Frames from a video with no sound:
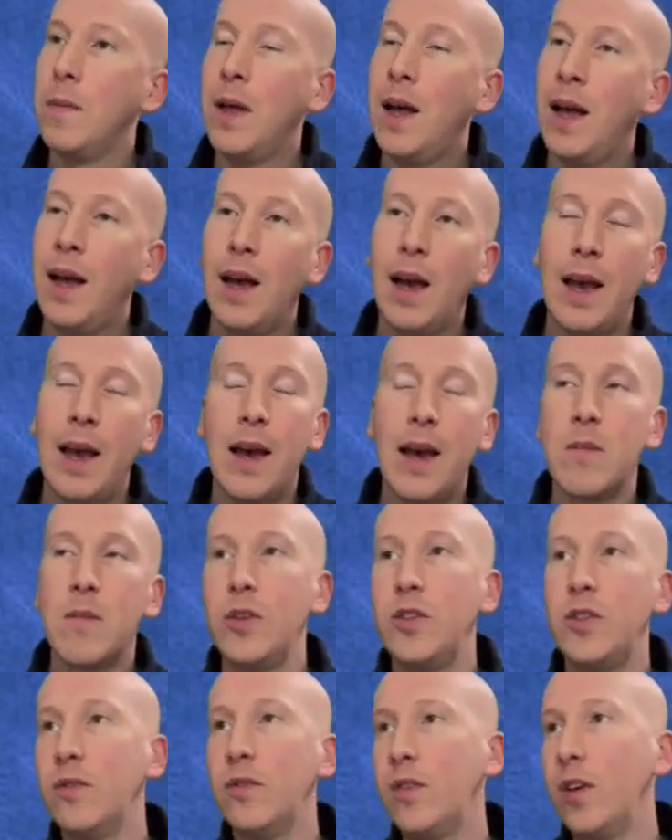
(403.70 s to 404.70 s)

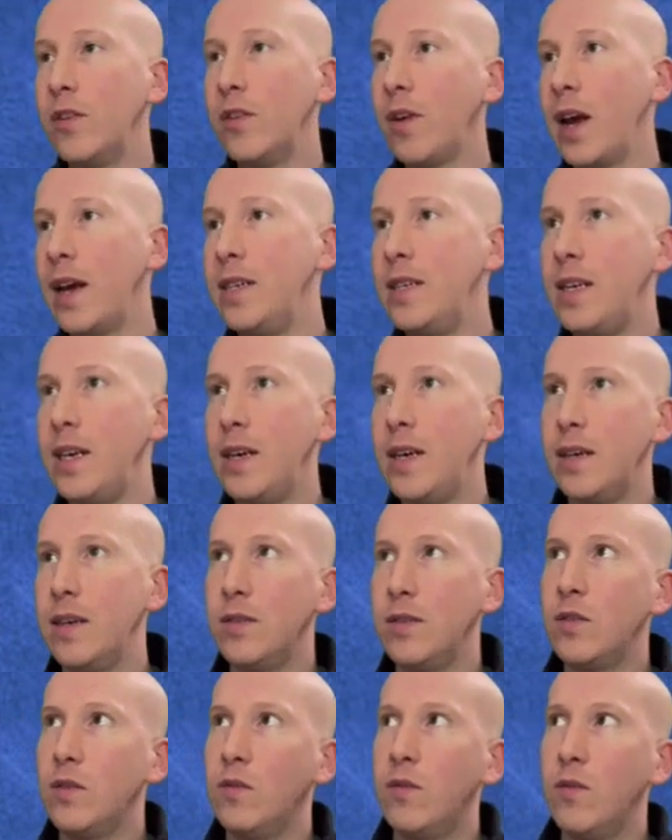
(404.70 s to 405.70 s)
I had a bunch of other
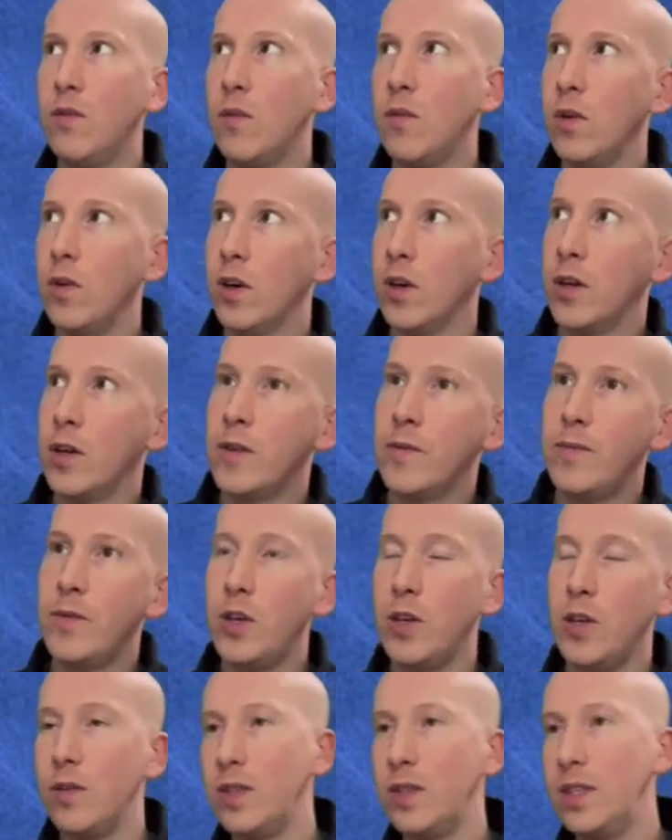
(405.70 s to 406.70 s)
ideas
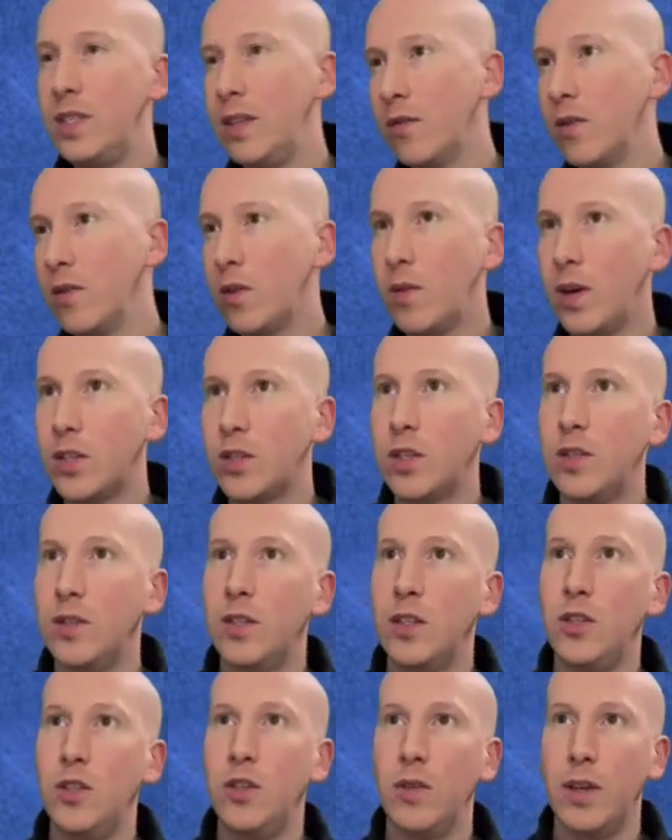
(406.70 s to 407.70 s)
for, different
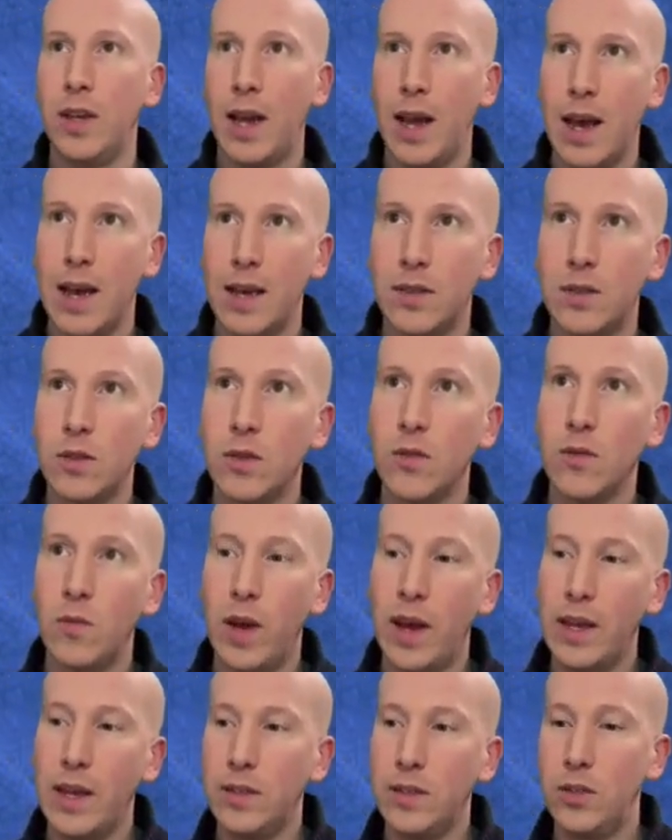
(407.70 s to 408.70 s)
questions that you could
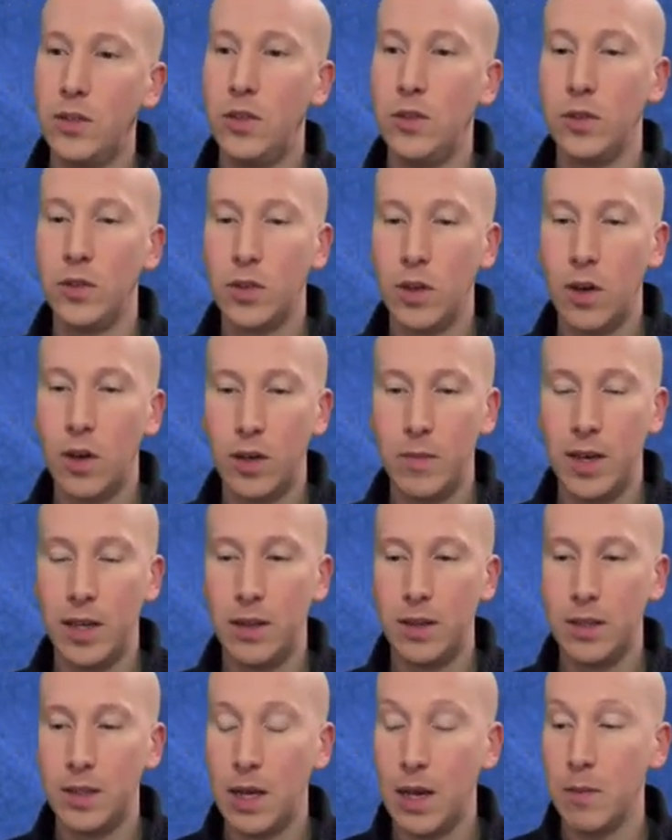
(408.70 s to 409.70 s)
ask or ways that you could
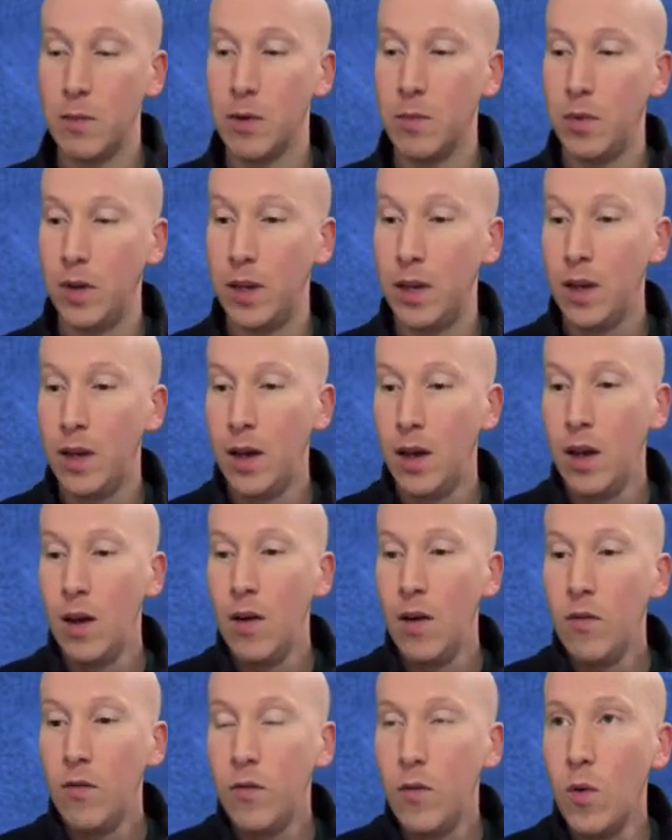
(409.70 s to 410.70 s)
talk about the timer,
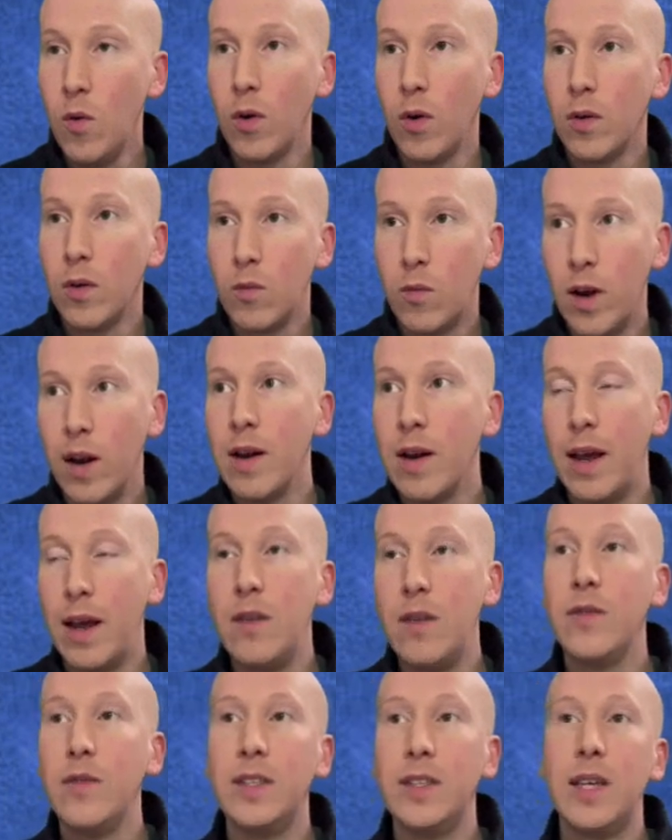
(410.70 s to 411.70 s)
but for
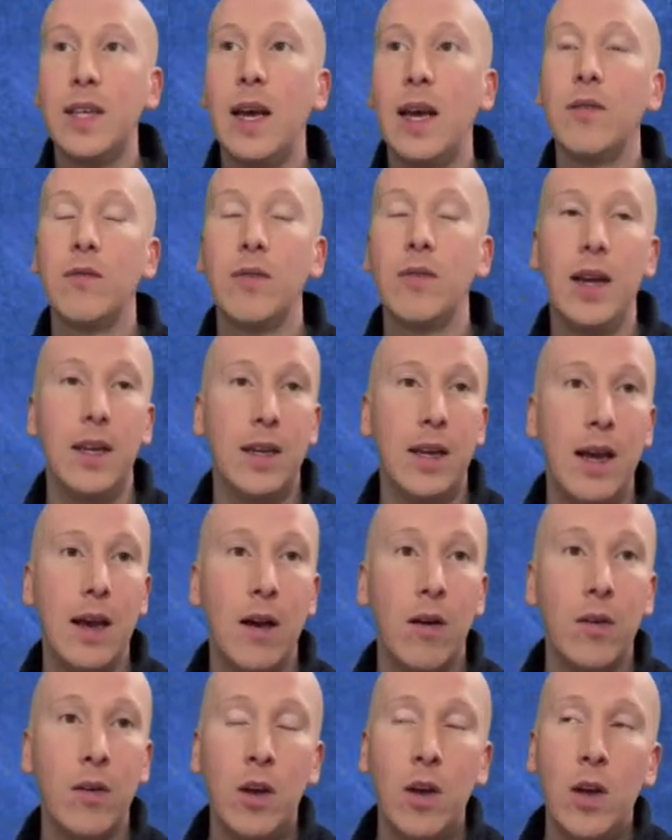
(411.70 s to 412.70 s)
where Henry's at
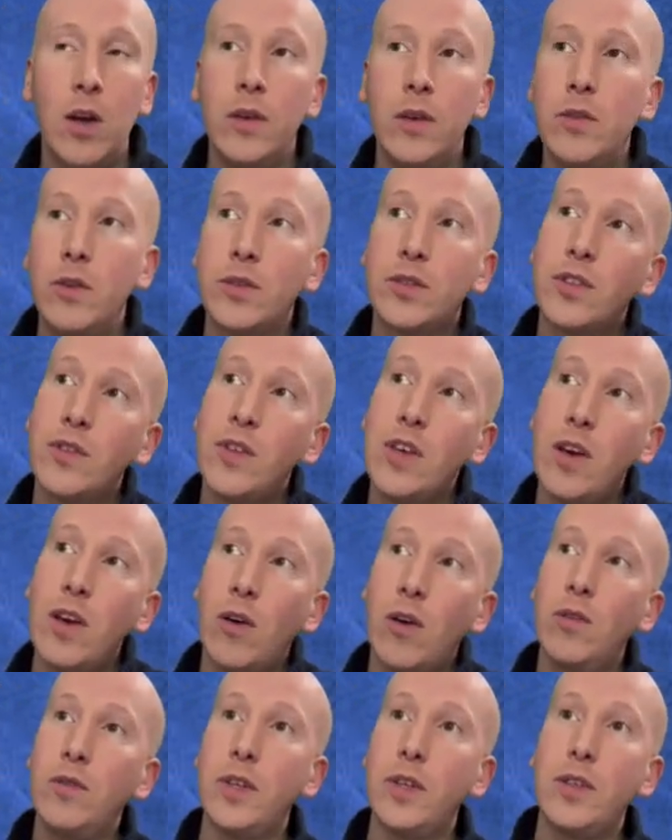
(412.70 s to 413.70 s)
right now,
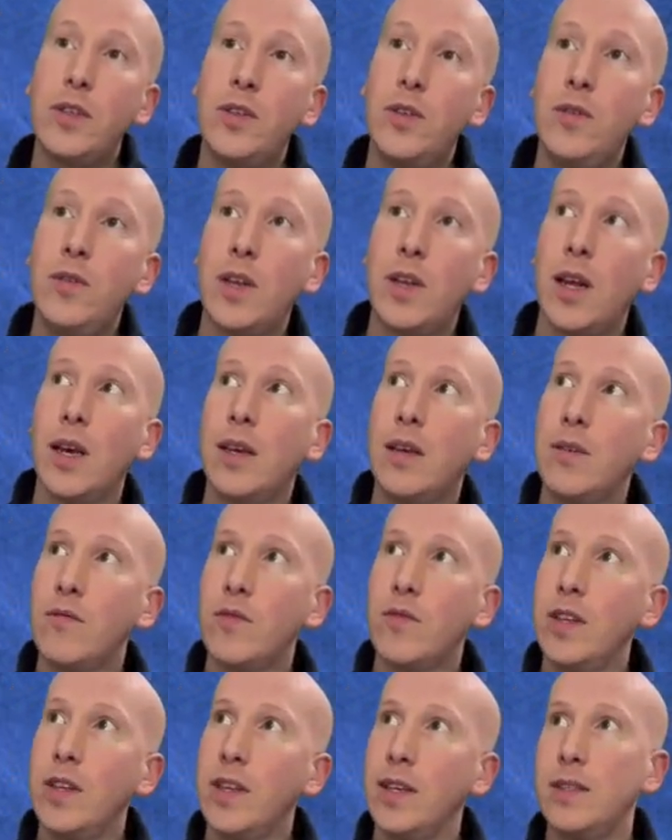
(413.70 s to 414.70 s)
those are the only two
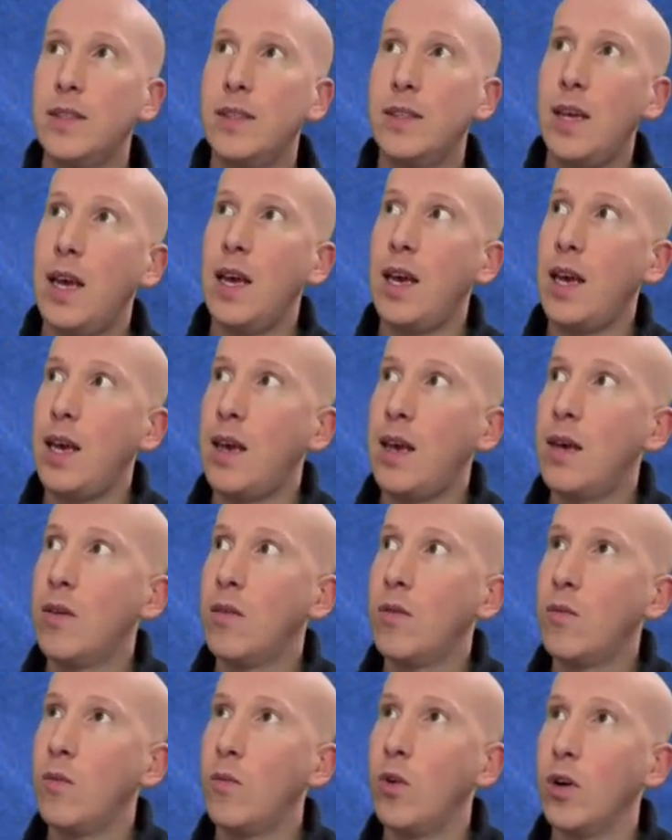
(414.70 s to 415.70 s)
that I can really
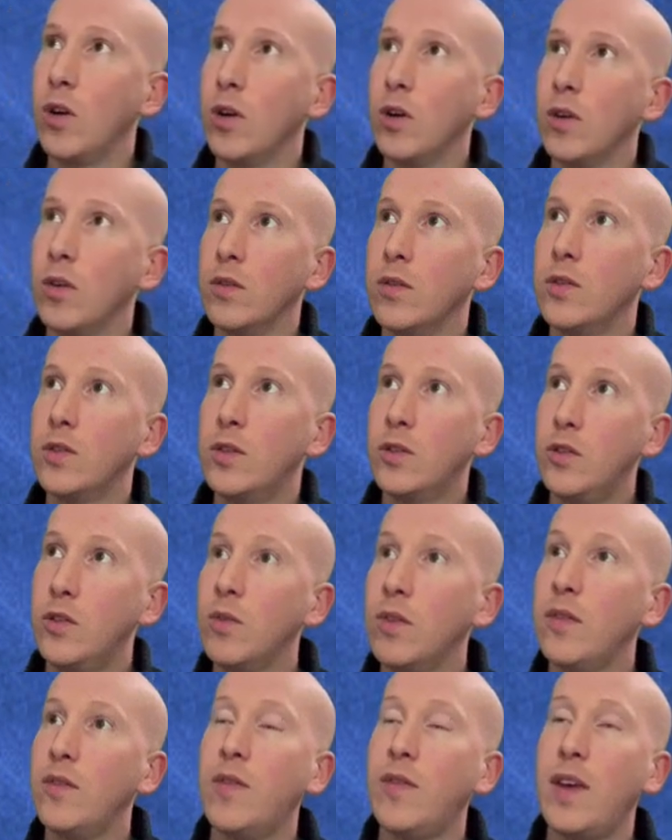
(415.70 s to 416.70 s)
say were
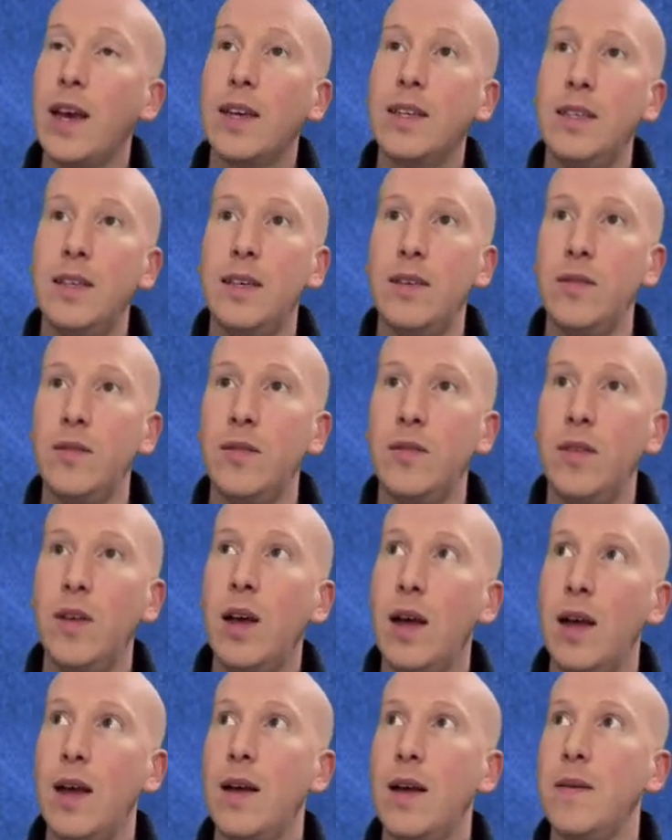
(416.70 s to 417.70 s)
super
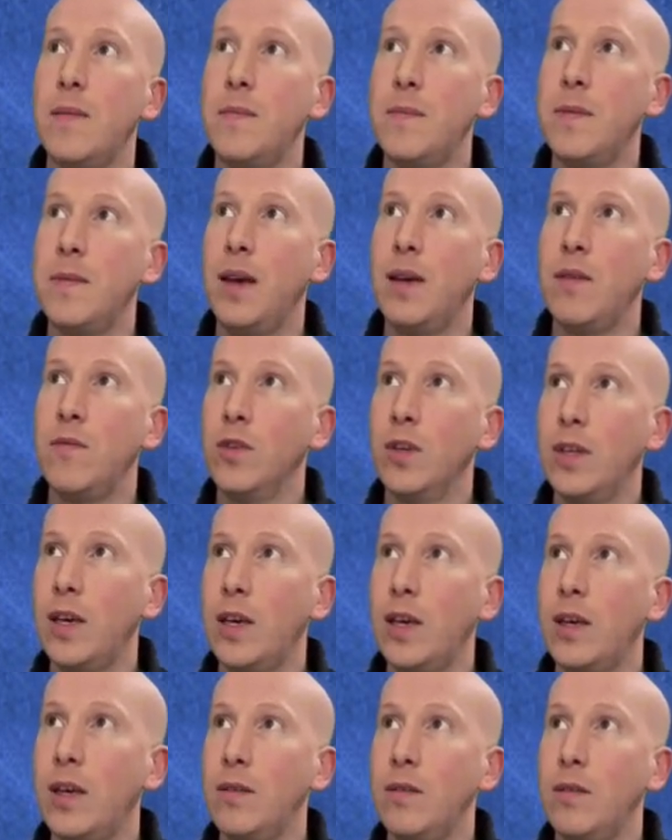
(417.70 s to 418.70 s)
effective
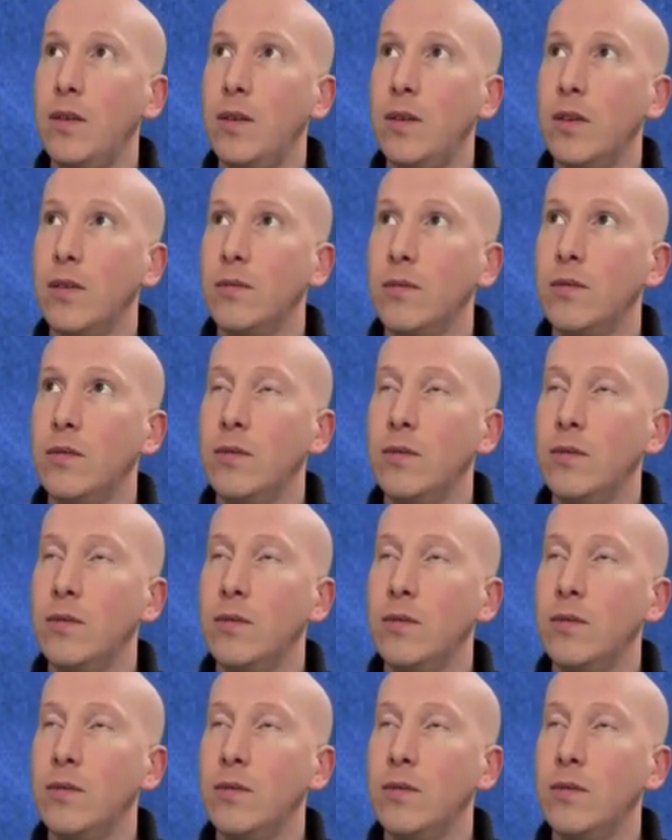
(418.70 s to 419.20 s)
and really,